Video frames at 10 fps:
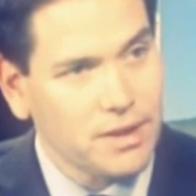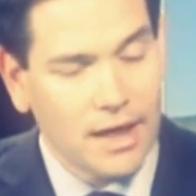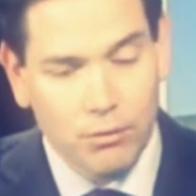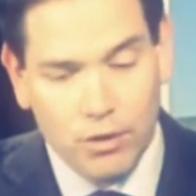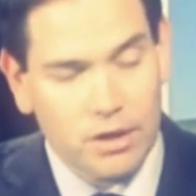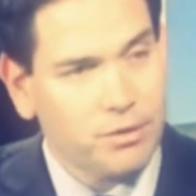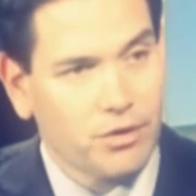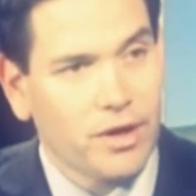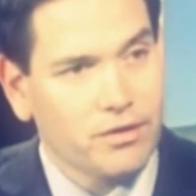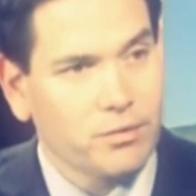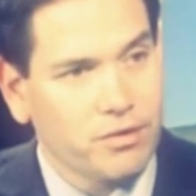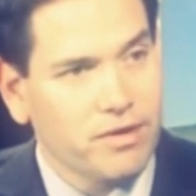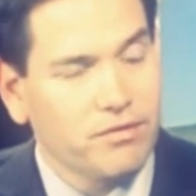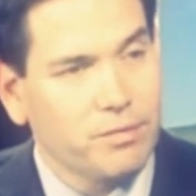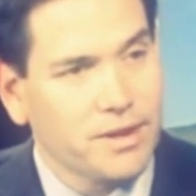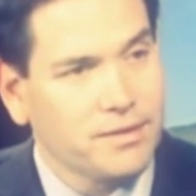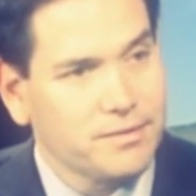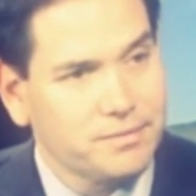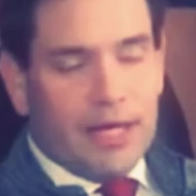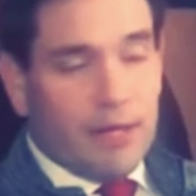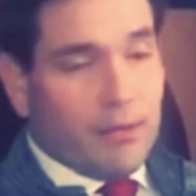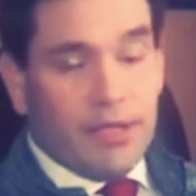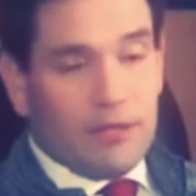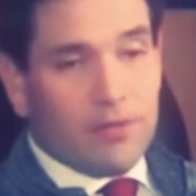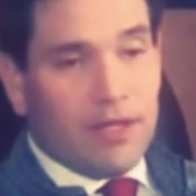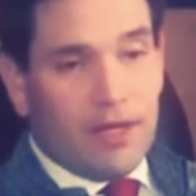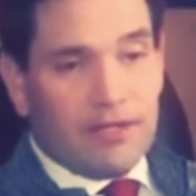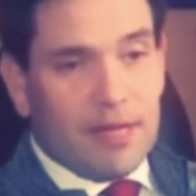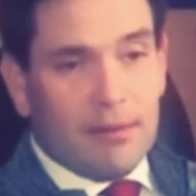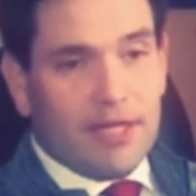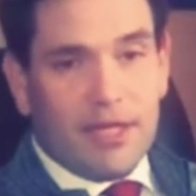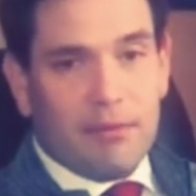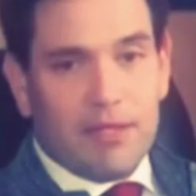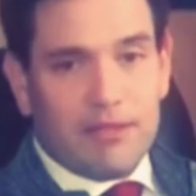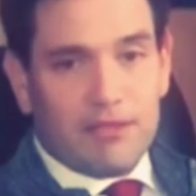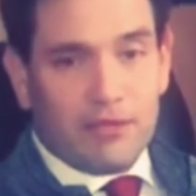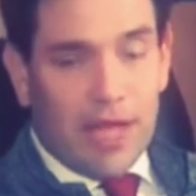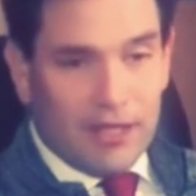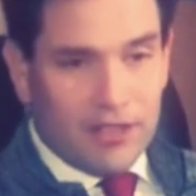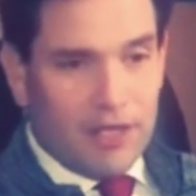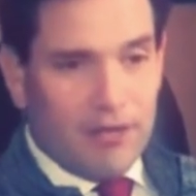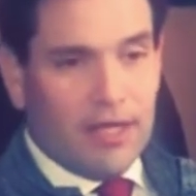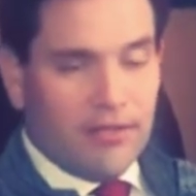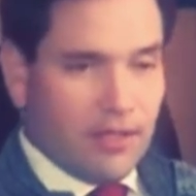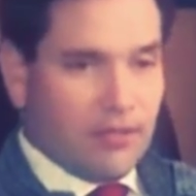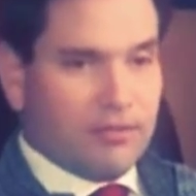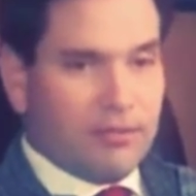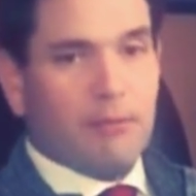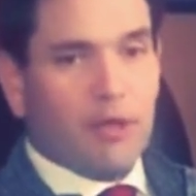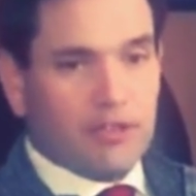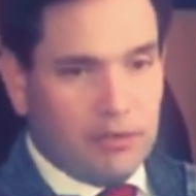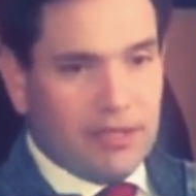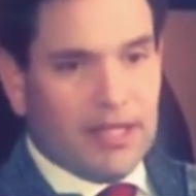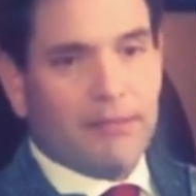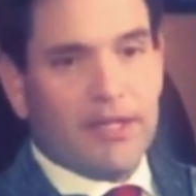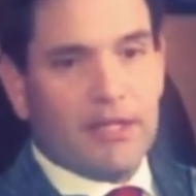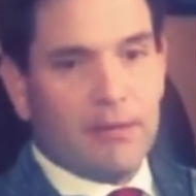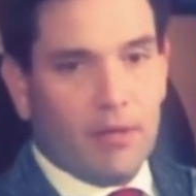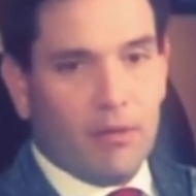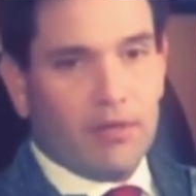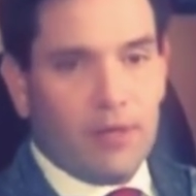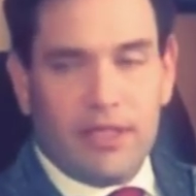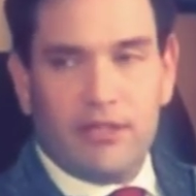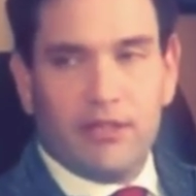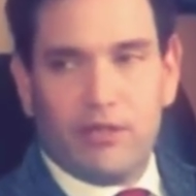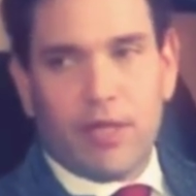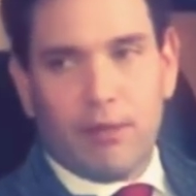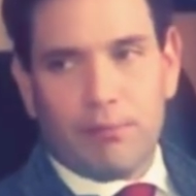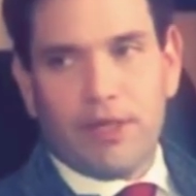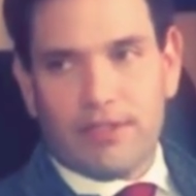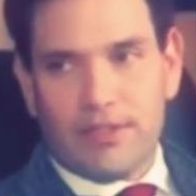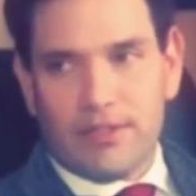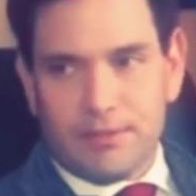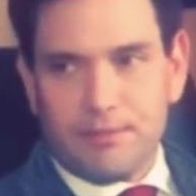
And we're going to be greater than we've ever been. I really don't spend a lot of time thinking about the strategy of it. I think spend most of my time thinking about what we need to do when I'm president.